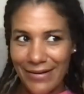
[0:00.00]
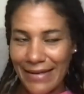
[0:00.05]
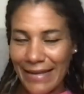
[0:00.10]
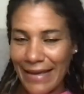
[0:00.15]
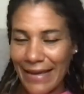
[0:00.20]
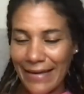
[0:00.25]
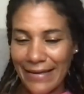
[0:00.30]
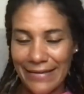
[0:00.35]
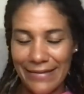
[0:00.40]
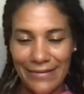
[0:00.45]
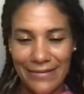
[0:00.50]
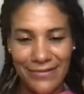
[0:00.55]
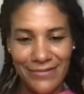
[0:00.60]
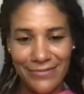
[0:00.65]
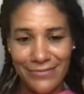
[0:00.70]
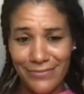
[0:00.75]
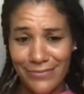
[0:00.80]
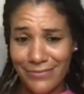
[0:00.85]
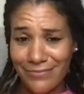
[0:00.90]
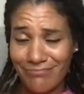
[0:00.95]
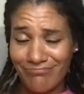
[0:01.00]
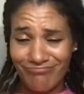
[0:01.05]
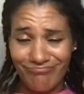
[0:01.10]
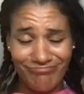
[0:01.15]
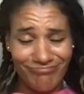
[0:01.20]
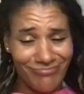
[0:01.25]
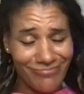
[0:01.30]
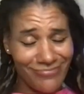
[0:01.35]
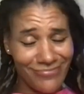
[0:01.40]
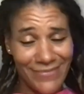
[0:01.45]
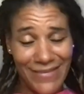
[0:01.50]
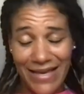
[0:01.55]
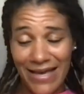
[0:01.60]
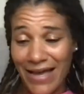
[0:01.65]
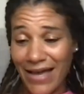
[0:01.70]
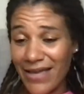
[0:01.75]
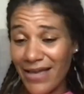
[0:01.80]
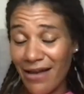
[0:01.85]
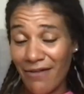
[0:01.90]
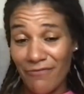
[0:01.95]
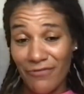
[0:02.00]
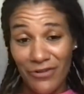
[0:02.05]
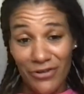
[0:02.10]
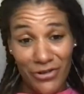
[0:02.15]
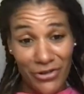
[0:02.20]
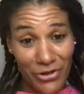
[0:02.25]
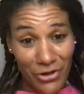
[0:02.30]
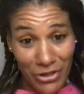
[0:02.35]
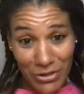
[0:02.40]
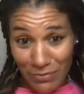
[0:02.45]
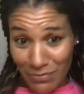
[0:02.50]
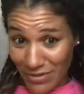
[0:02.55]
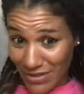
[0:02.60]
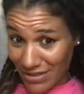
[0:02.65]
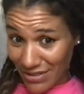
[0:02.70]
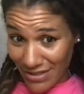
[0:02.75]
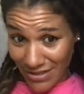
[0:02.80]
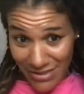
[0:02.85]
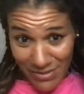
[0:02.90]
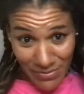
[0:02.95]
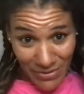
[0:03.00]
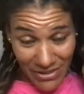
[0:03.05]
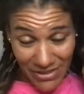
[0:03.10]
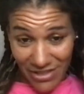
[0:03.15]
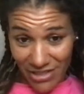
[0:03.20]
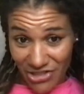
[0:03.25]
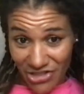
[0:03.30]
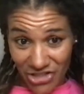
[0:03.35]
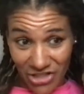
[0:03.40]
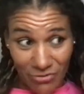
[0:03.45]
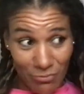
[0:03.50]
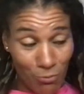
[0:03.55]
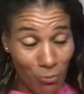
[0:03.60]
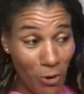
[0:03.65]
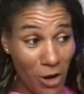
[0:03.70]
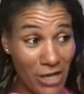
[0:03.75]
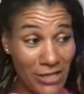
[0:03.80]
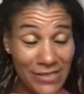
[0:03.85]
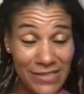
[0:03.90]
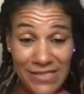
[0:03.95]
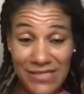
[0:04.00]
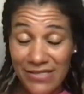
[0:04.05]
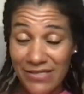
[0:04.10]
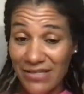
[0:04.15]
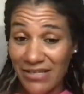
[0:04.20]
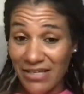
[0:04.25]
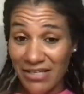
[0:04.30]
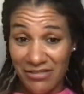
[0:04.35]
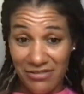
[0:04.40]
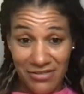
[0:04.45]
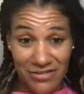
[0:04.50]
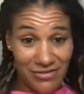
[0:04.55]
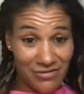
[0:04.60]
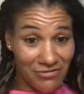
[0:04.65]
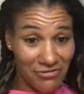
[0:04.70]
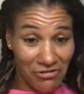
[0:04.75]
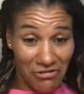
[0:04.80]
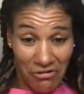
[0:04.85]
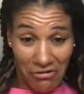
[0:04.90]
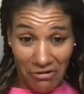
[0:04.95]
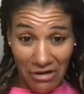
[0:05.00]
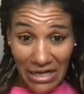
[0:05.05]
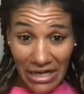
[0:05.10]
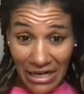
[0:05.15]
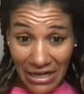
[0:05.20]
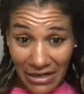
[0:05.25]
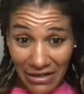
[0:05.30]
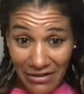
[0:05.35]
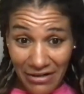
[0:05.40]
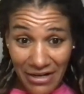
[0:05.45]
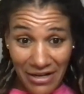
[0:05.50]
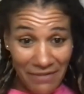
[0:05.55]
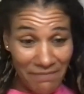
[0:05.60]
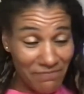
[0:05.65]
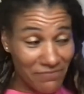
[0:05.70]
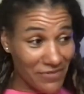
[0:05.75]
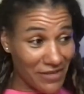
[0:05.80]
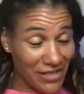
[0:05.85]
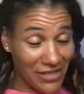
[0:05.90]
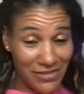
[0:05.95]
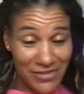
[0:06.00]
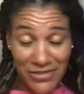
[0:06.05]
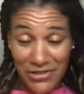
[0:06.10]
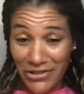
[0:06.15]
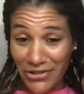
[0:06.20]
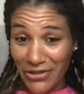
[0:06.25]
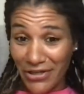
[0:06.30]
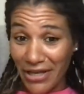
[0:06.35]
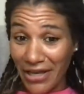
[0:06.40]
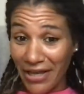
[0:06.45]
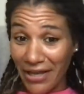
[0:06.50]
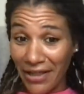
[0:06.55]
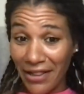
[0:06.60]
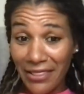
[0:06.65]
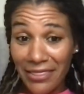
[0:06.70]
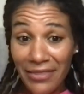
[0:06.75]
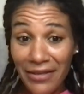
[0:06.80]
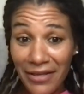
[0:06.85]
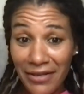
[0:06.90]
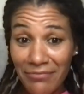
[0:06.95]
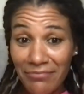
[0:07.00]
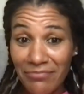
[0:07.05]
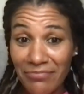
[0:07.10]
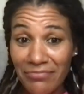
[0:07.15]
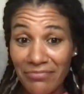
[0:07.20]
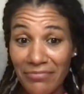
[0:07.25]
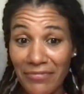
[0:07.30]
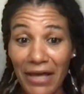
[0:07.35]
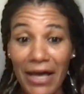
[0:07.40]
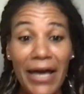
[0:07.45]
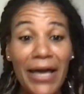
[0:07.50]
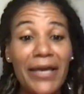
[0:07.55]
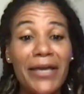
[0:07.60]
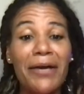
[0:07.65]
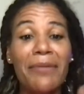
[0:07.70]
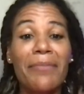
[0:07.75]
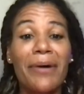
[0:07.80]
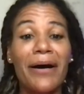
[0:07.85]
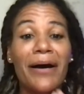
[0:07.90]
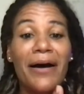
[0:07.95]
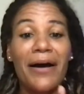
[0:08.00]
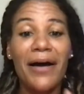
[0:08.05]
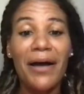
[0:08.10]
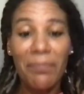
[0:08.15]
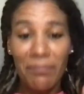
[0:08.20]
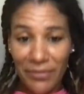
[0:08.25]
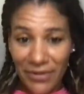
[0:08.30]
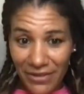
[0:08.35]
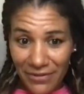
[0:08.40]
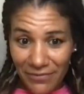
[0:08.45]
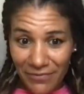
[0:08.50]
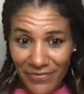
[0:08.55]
Like, I have not big expectation. Once it's green, it's healthy, I am happy.